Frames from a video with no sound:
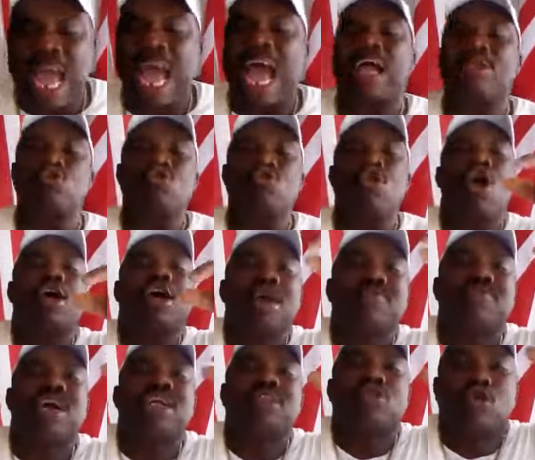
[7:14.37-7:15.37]
I do not
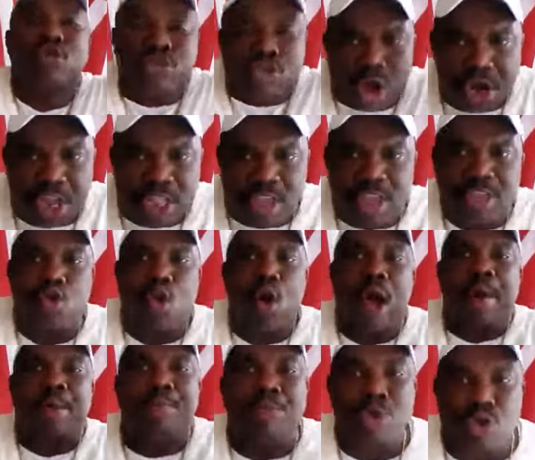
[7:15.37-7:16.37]
give them the authority to
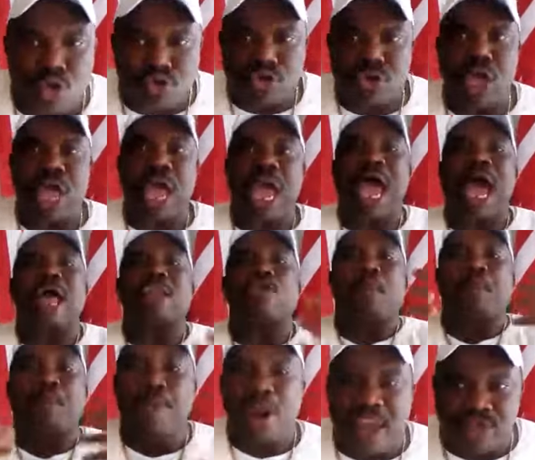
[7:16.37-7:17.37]
abuse and
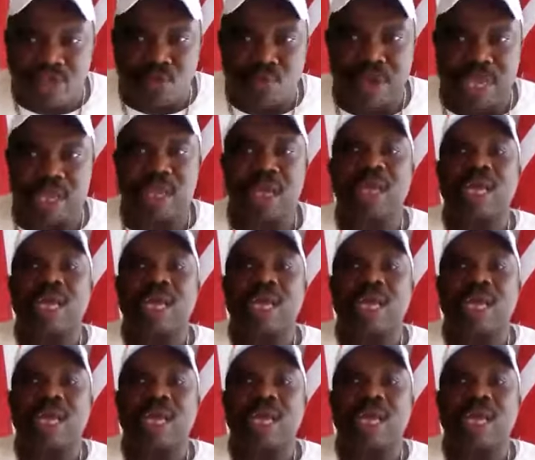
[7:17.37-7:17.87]
oppress me.